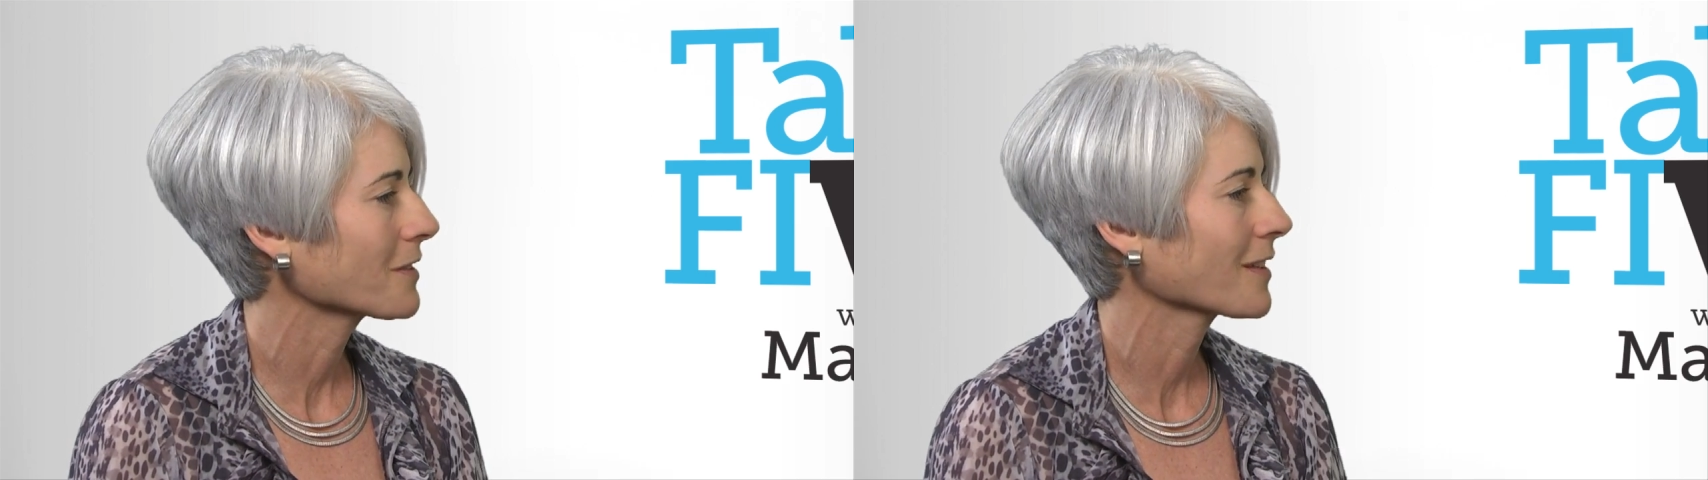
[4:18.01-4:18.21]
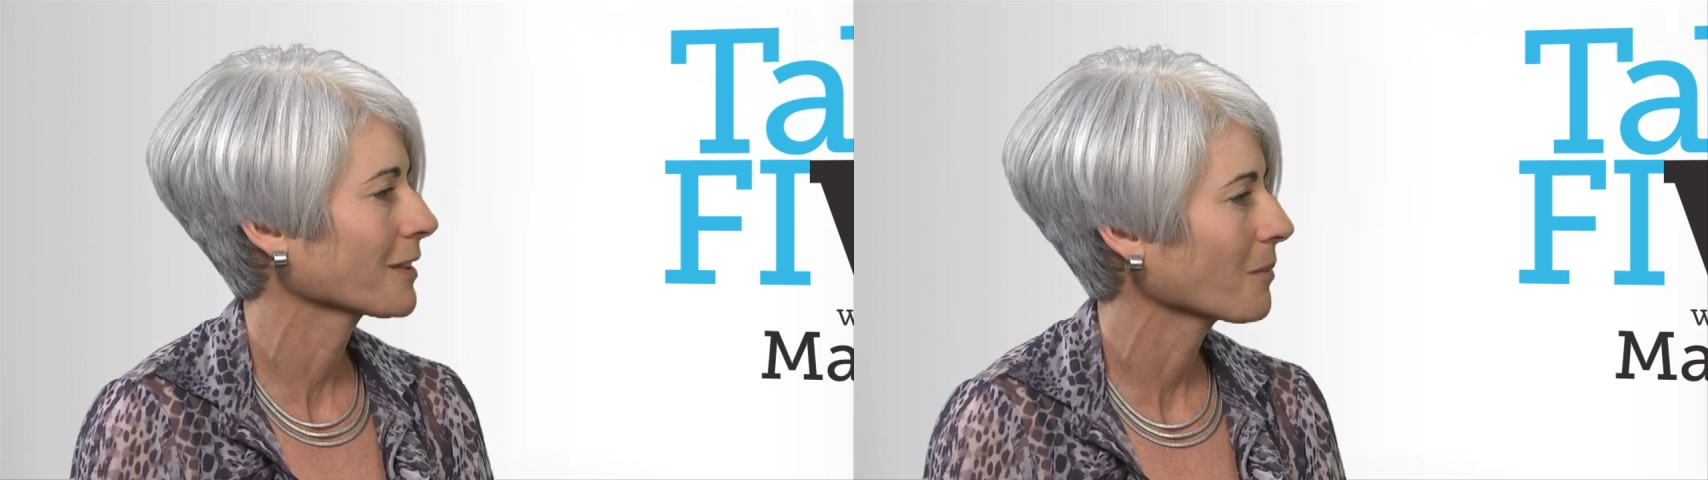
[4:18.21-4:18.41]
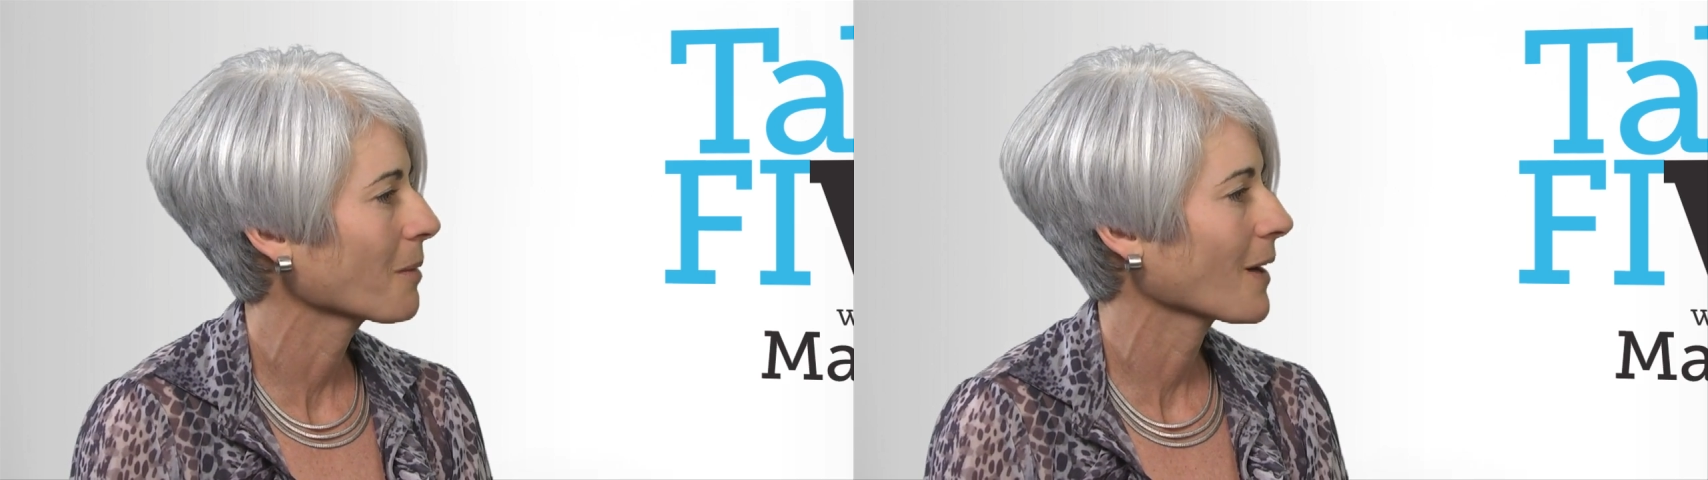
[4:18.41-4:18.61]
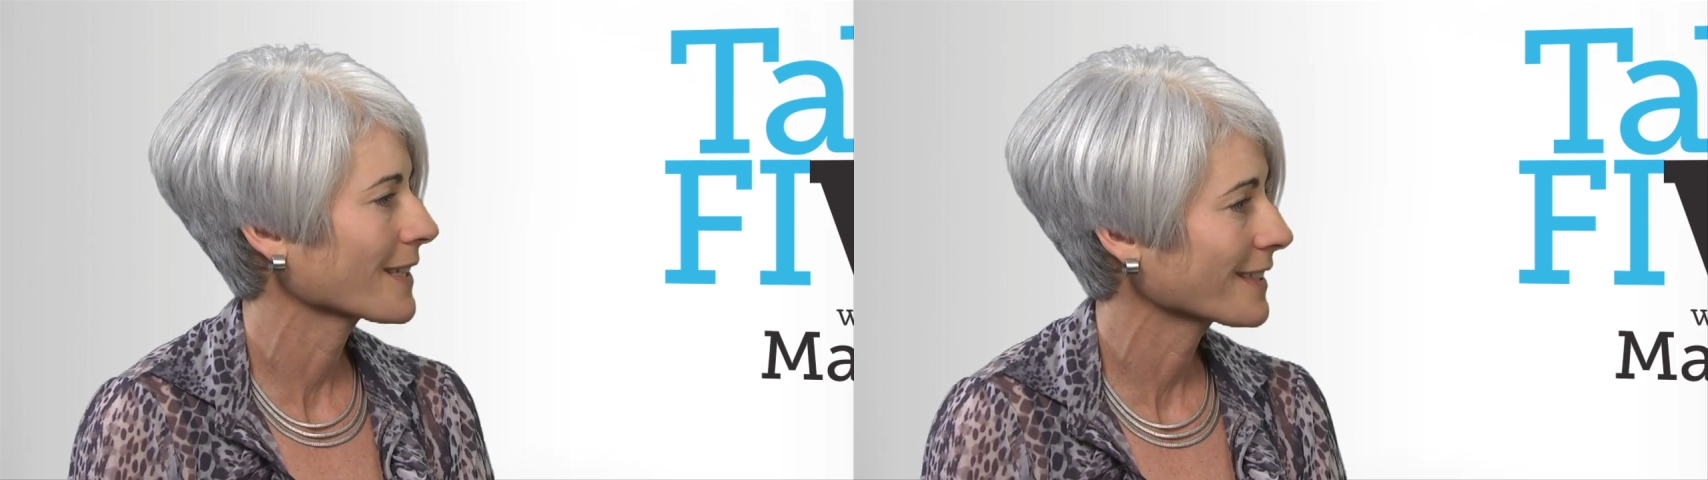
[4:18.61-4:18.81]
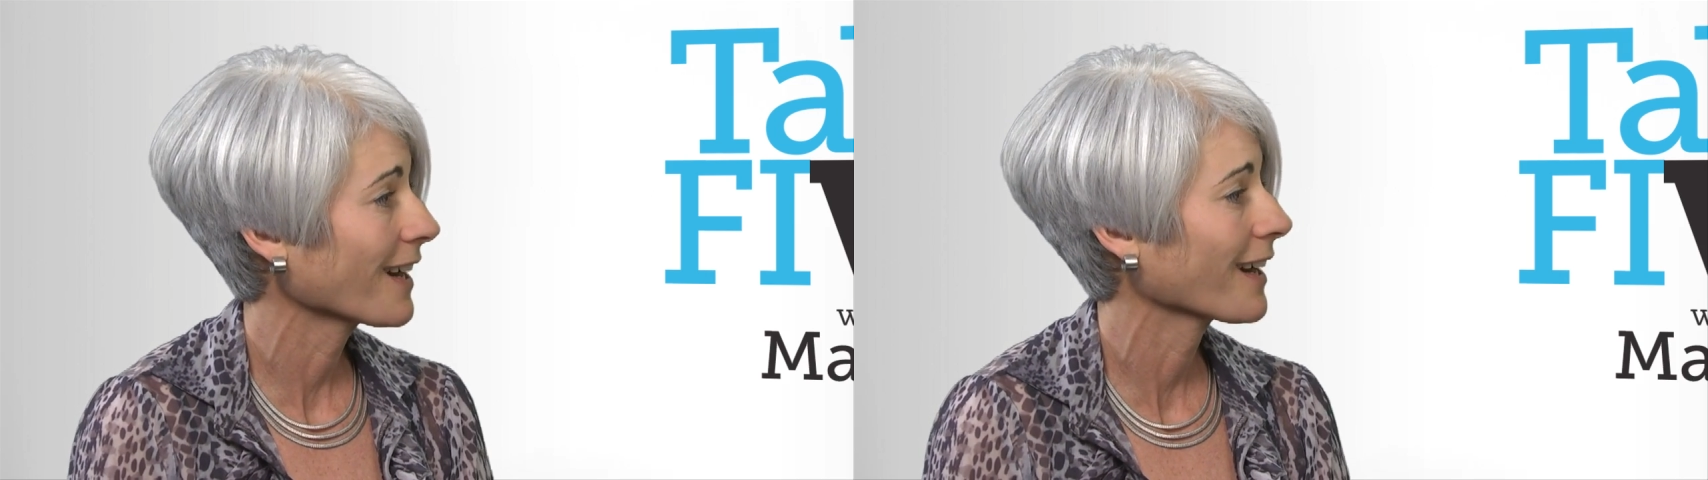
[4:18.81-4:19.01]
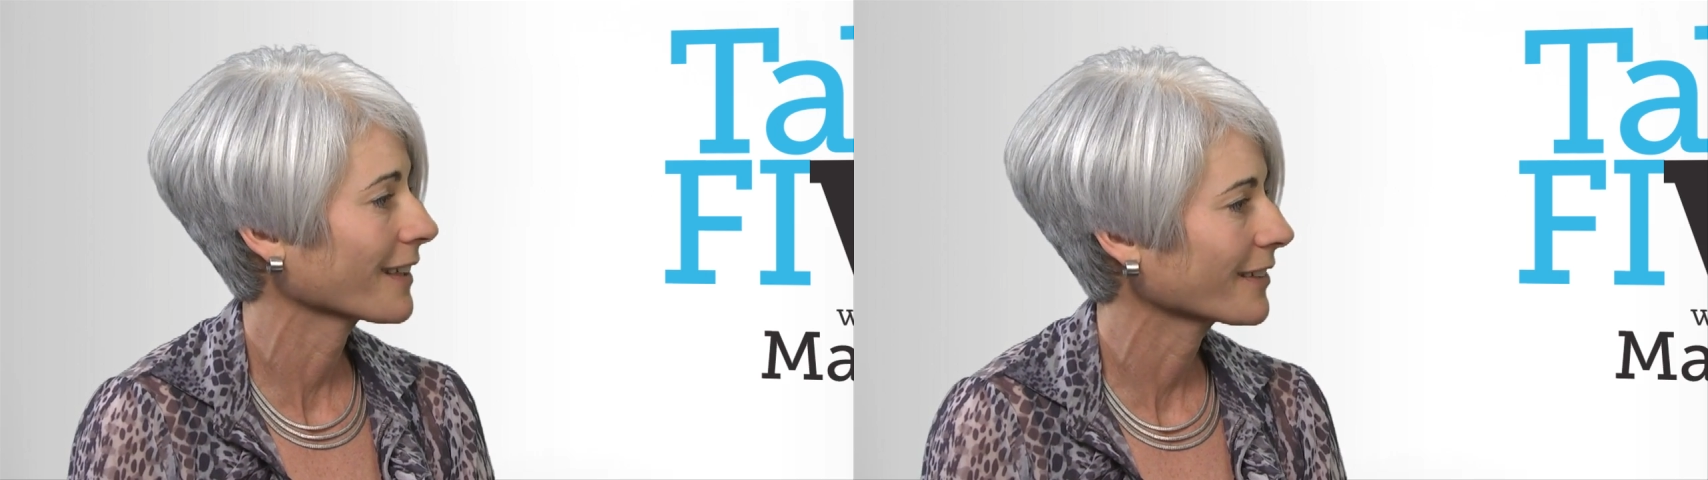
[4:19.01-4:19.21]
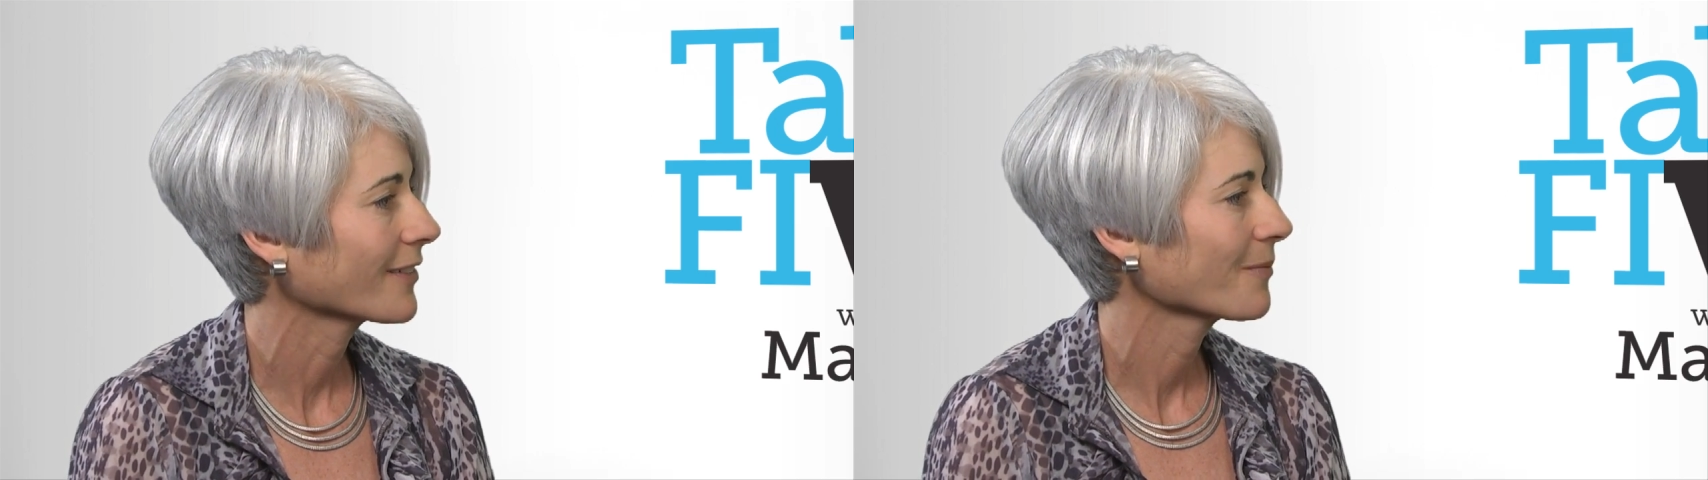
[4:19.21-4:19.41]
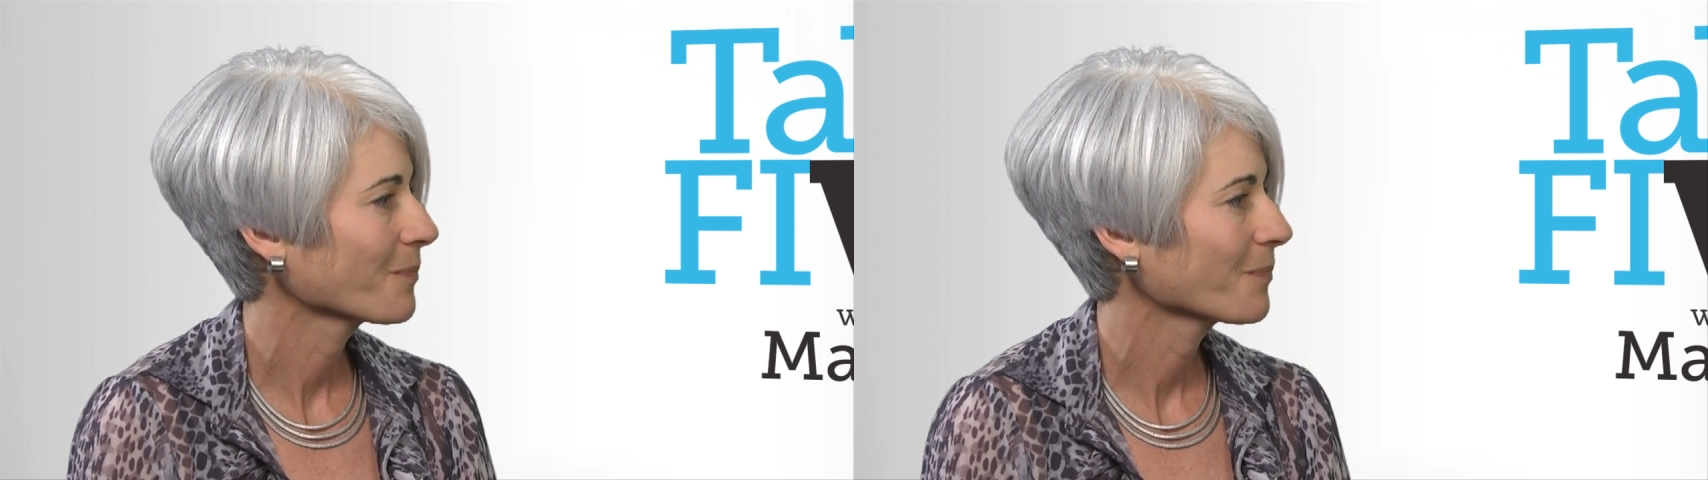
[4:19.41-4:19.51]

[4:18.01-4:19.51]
sitting by my side